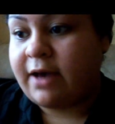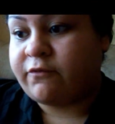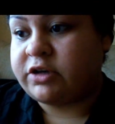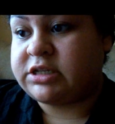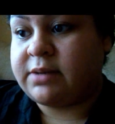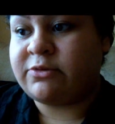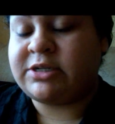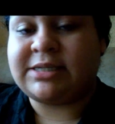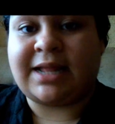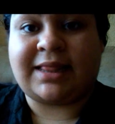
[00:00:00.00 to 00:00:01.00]
For some
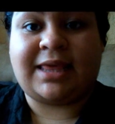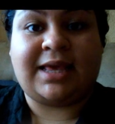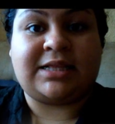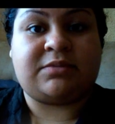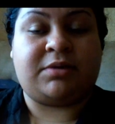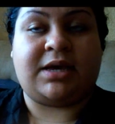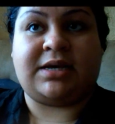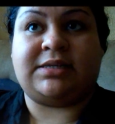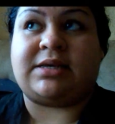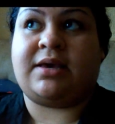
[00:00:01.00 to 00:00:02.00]
reason, I think it's
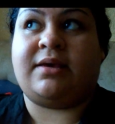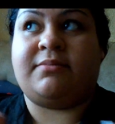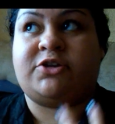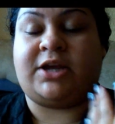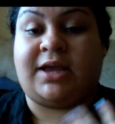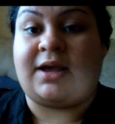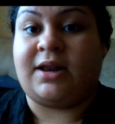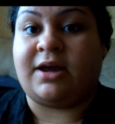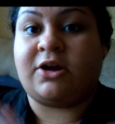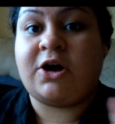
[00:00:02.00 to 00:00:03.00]
because I'm drinking a
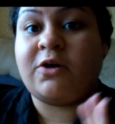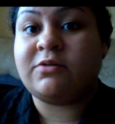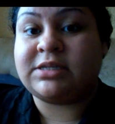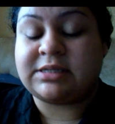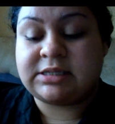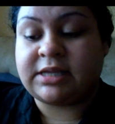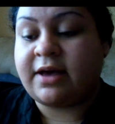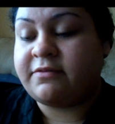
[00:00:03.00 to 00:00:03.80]
lot of Cokes and stuff,